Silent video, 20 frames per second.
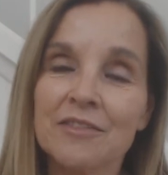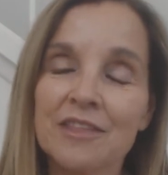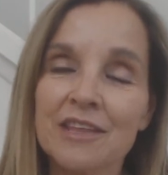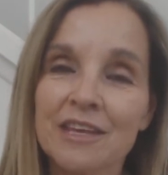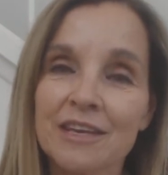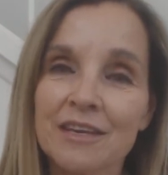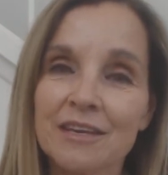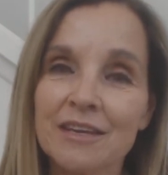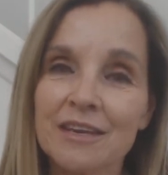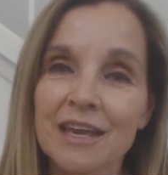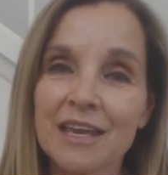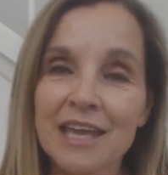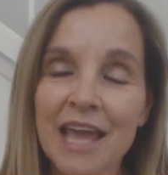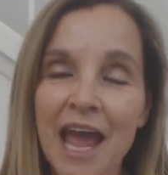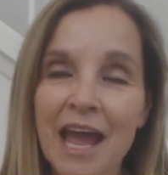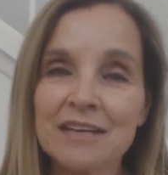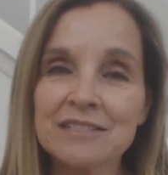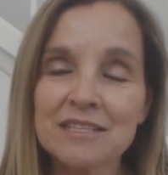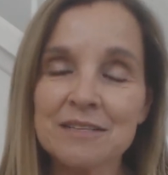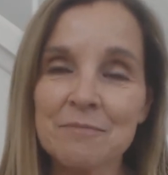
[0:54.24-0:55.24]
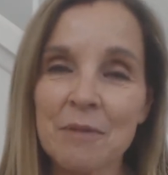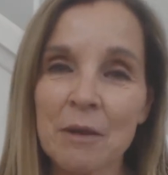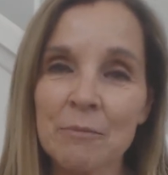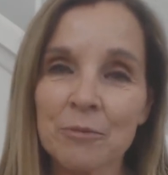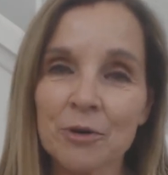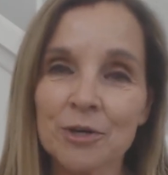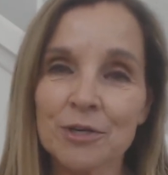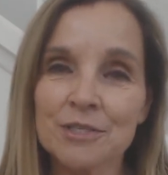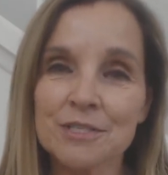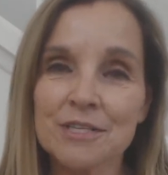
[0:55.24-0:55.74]
the cast
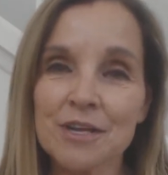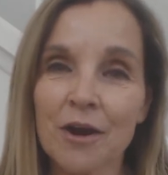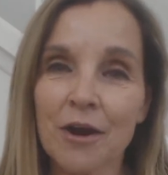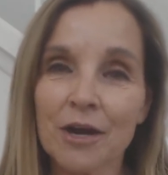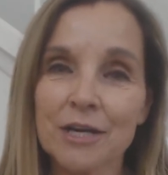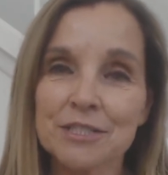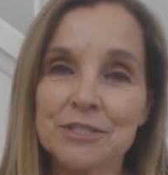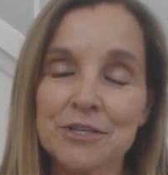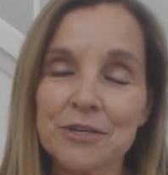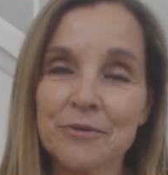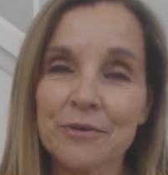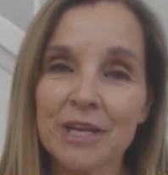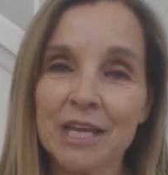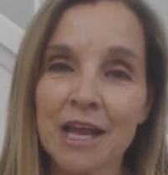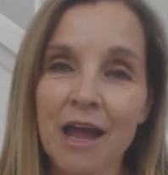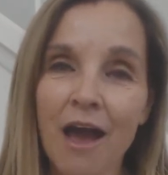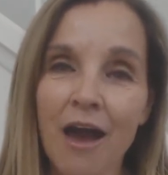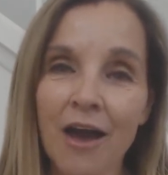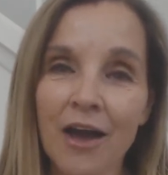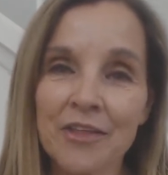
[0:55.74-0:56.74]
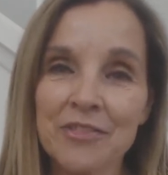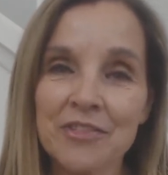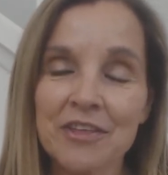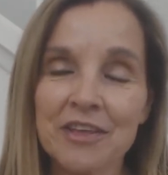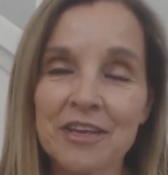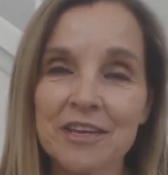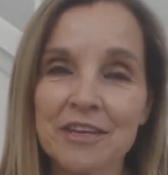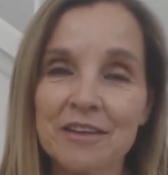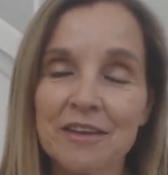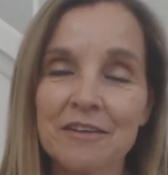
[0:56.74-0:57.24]
members are doing on
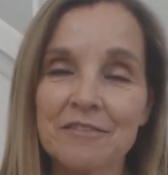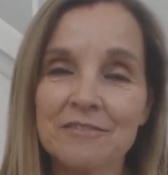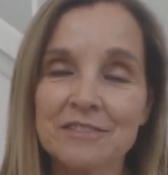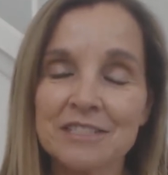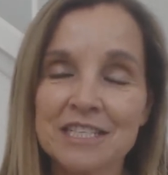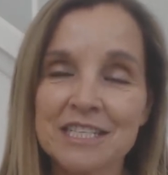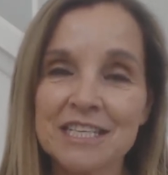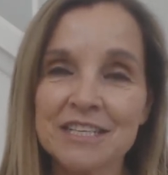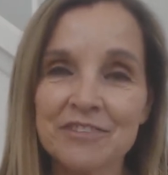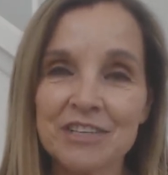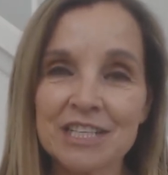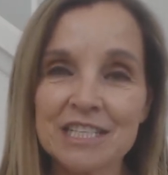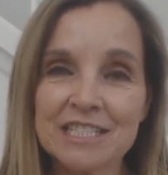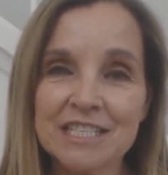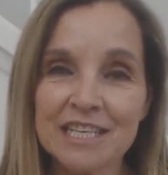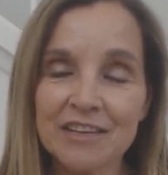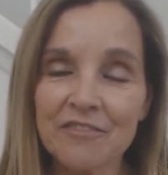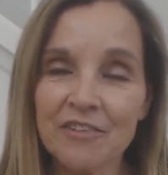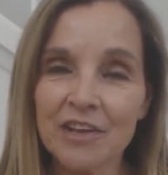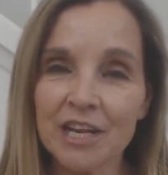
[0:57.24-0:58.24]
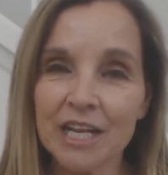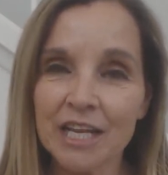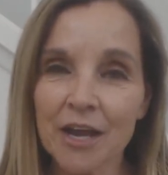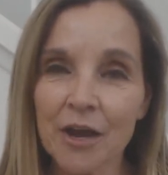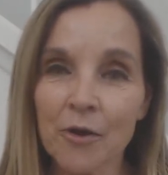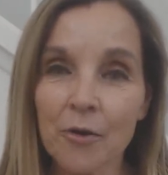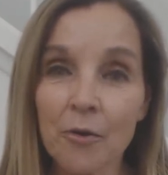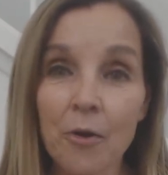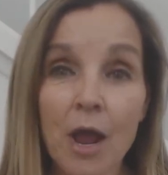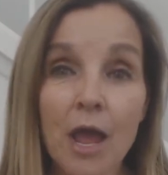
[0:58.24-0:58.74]
the D V D
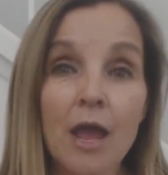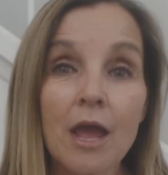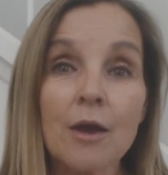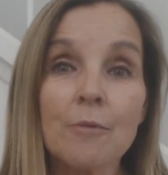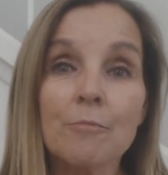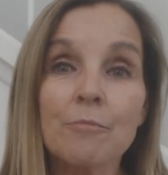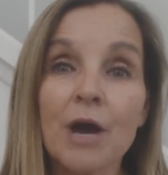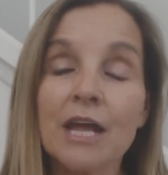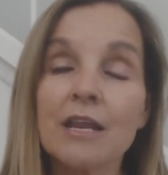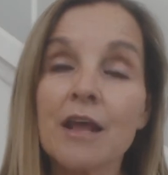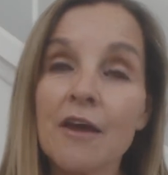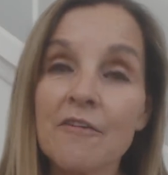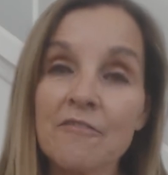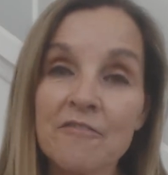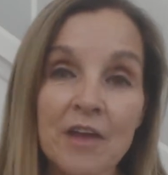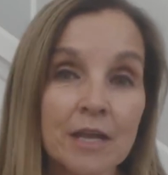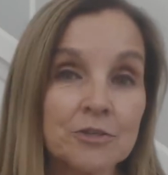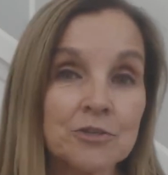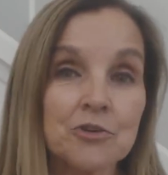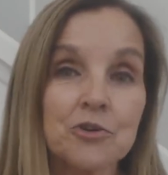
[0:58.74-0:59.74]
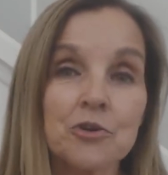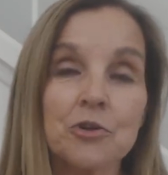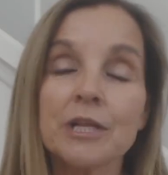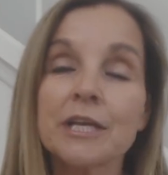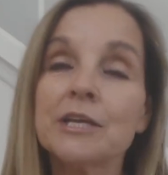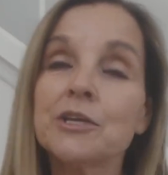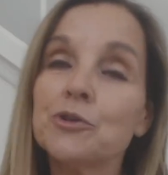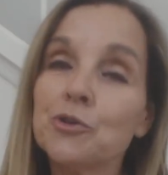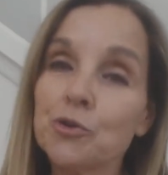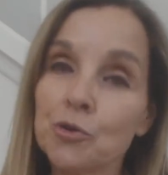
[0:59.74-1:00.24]
video, but
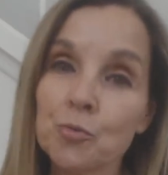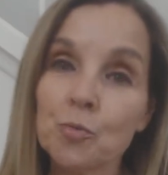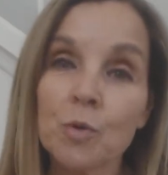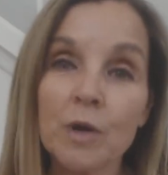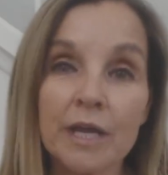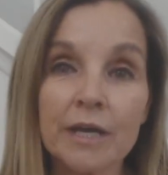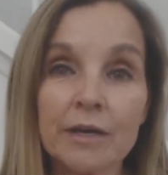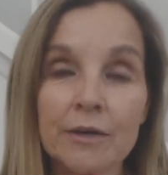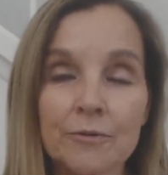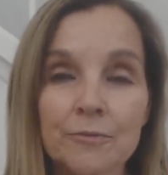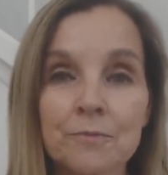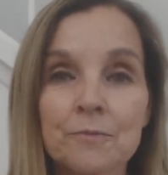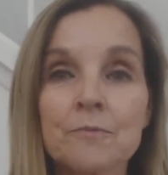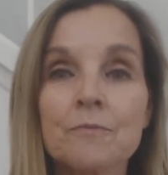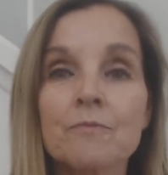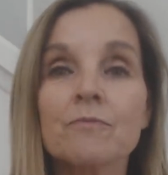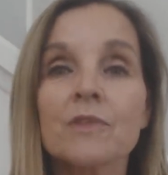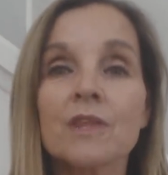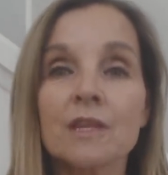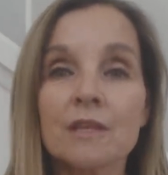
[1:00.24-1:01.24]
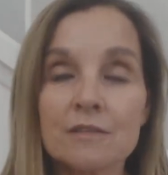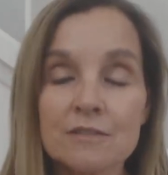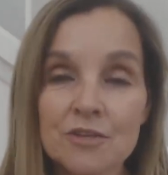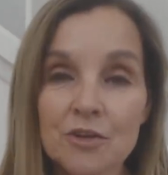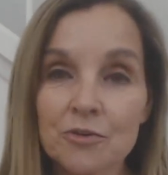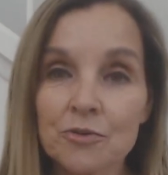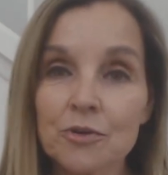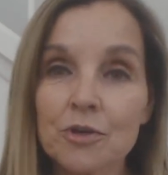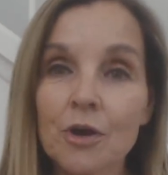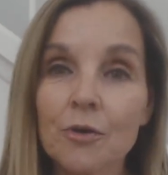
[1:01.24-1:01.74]
eventually you will. So
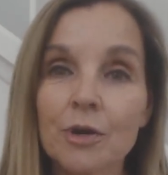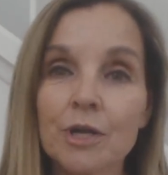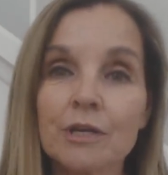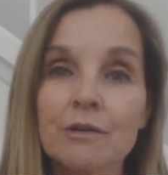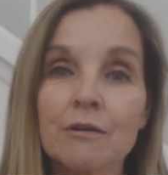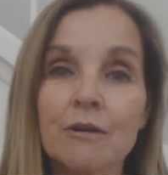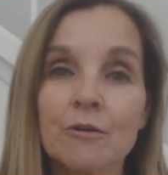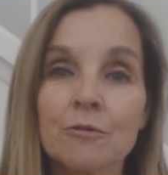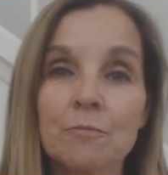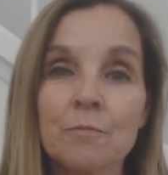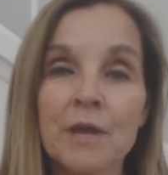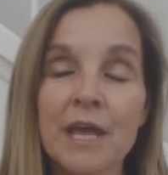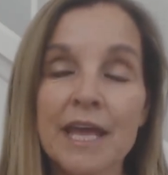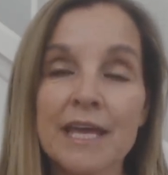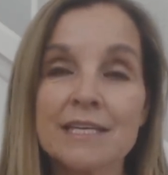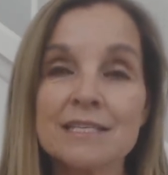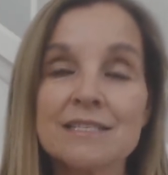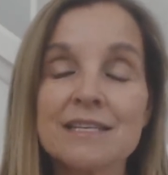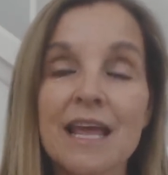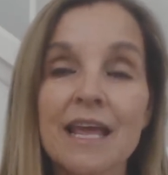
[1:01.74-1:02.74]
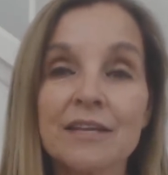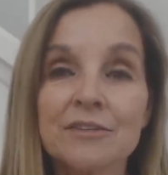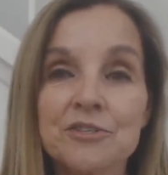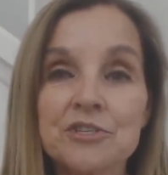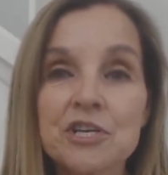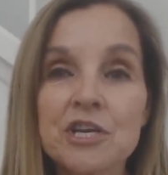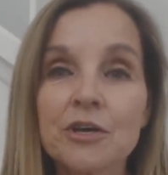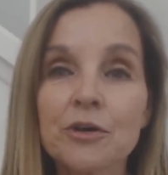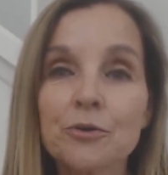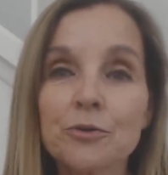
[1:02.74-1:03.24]
you go at your own pace
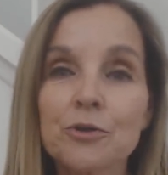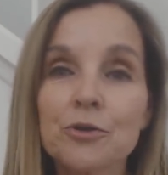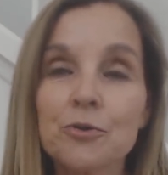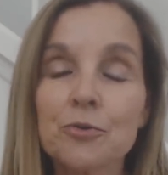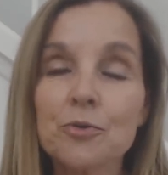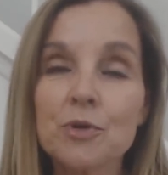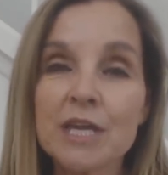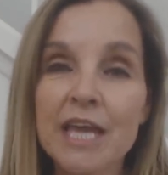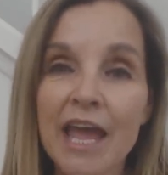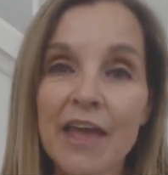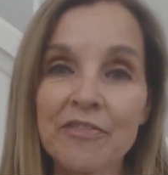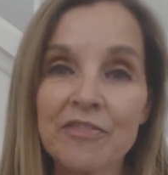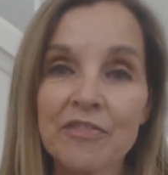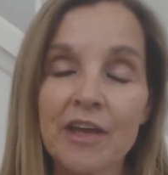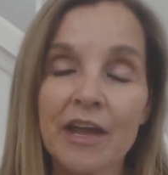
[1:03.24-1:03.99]
until you get